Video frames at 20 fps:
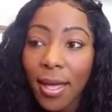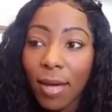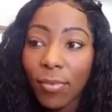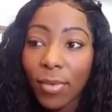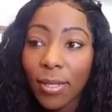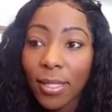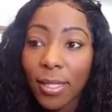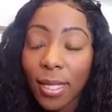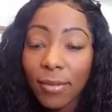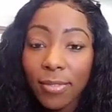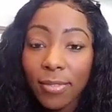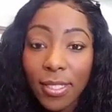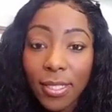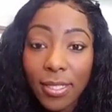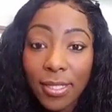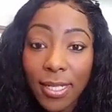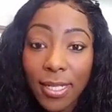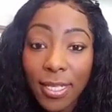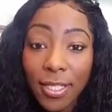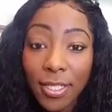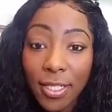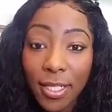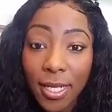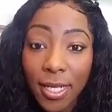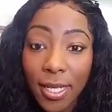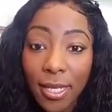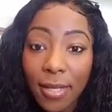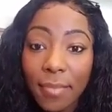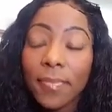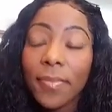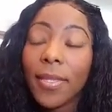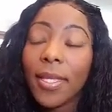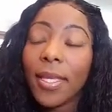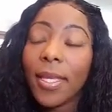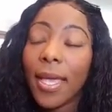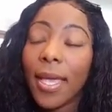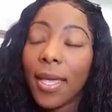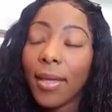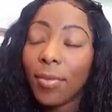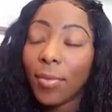We'd love to get you in.
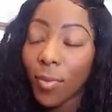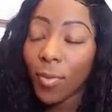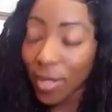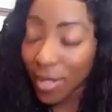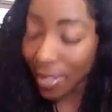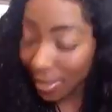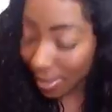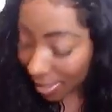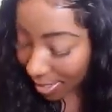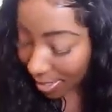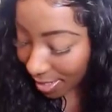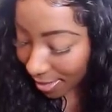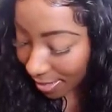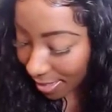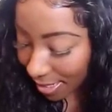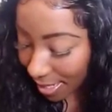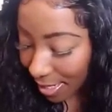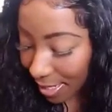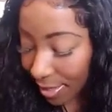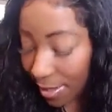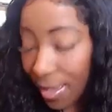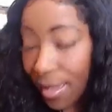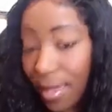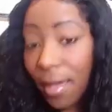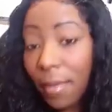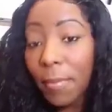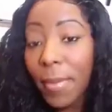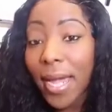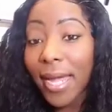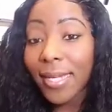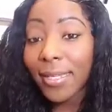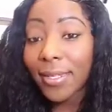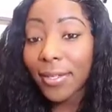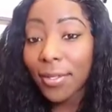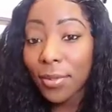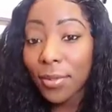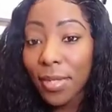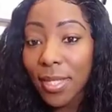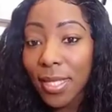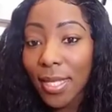And one last thing, my
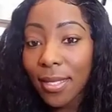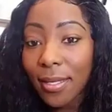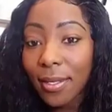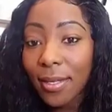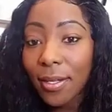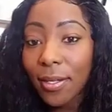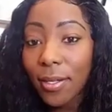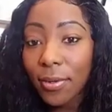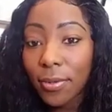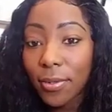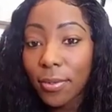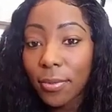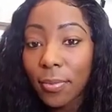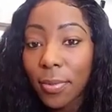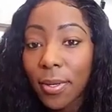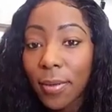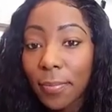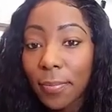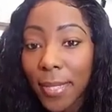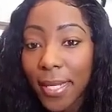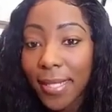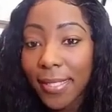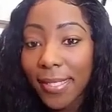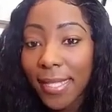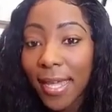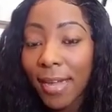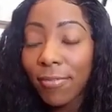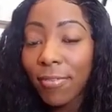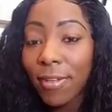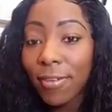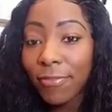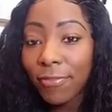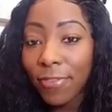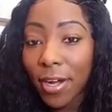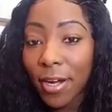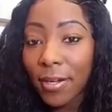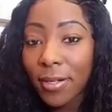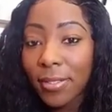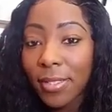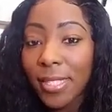youth group meets every
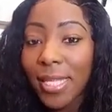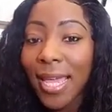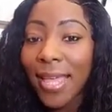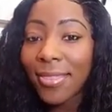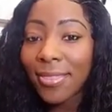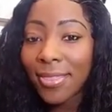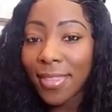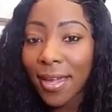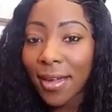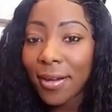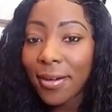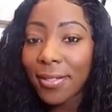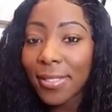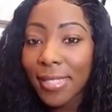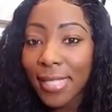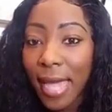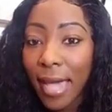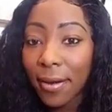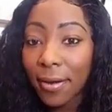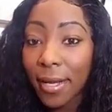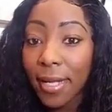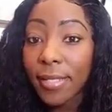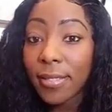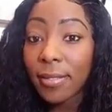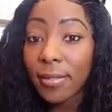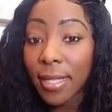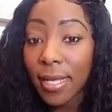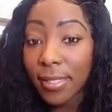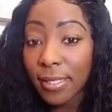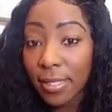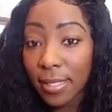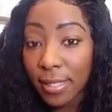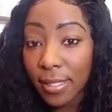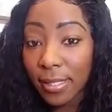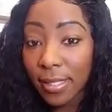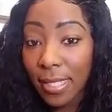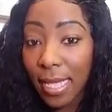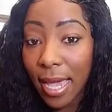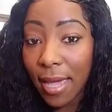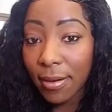first and third Saturday. So that's
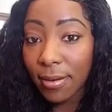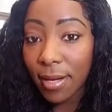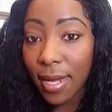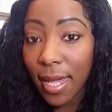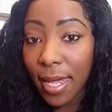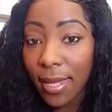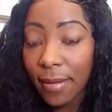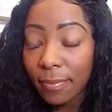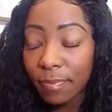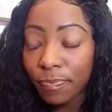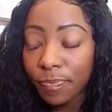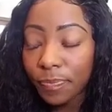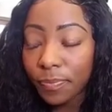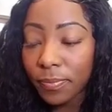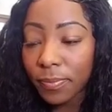this Saturday,